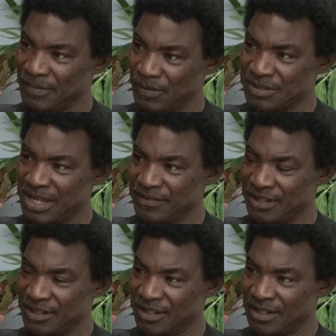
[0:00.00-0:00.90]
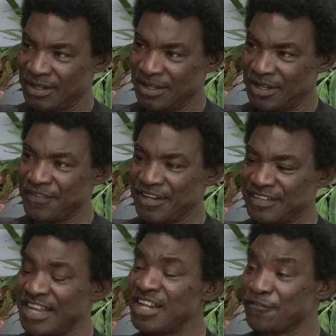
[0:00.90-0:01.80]
under the, if there
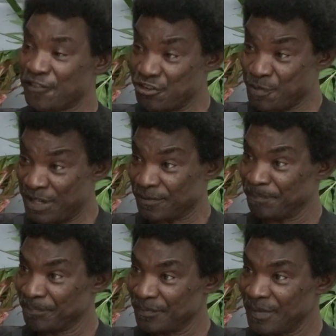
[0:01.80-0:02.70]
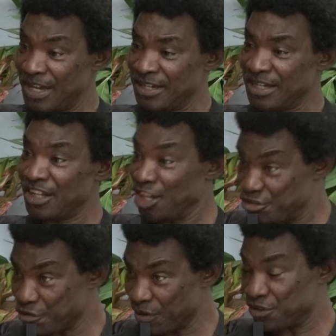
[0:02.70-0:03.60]
is any infringement, any injury